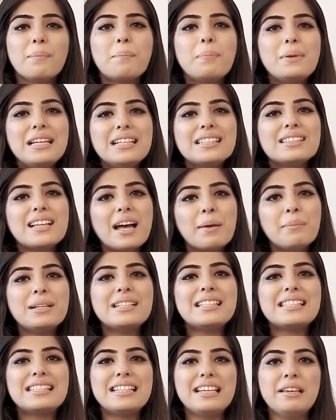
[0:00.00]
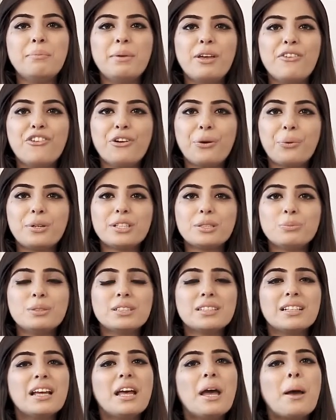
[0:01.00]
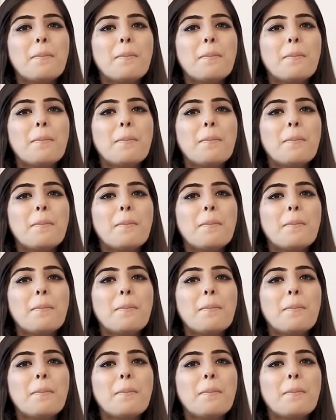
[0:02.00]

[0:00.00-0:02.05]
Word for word: Please come and see me for Christmas.